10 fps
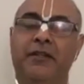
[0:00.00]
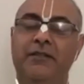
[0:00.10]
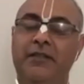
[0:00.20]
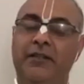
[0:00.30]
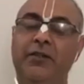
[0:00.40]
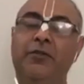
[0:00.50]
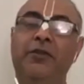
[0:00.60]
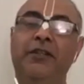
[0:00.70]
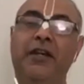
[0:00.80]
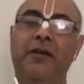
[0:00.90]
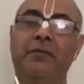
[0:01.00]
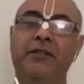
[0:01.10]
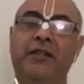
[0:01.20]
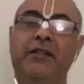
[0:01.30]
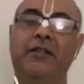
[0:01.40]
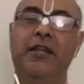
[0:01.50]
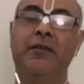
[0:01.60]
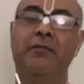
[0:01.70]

Chaturvija bhajante